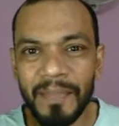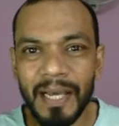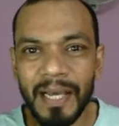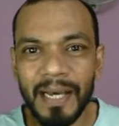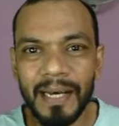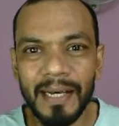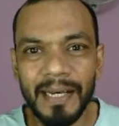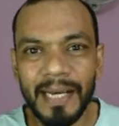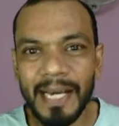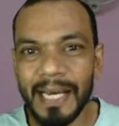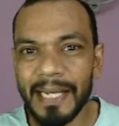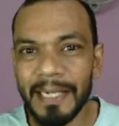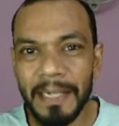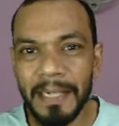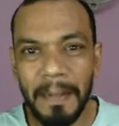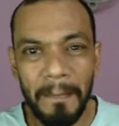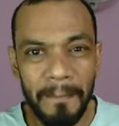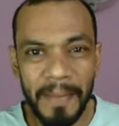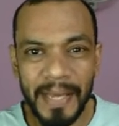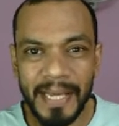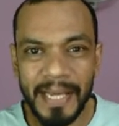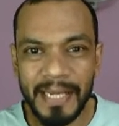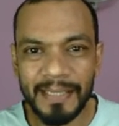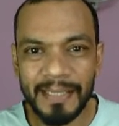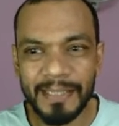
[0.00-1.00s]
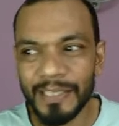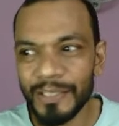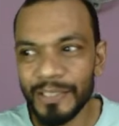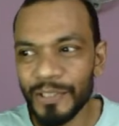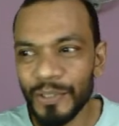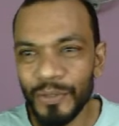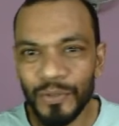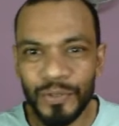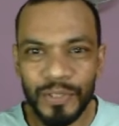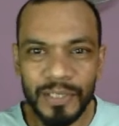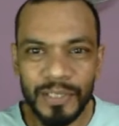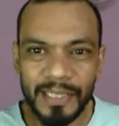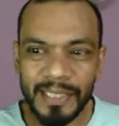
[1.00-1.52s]
and pigs.
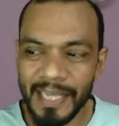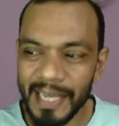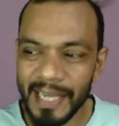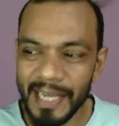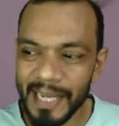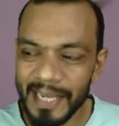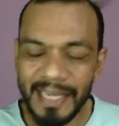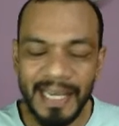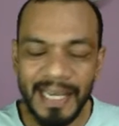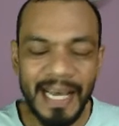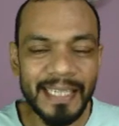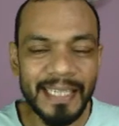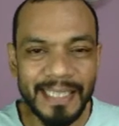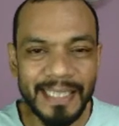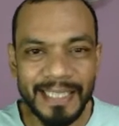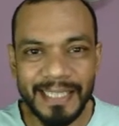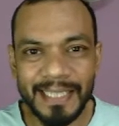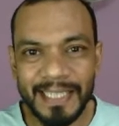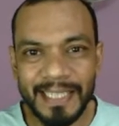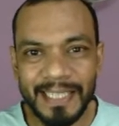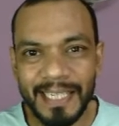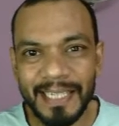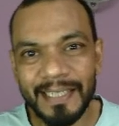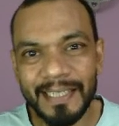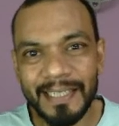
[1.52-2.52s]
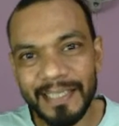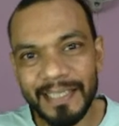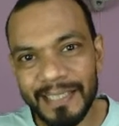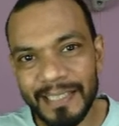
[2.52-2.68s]
So she has a stick.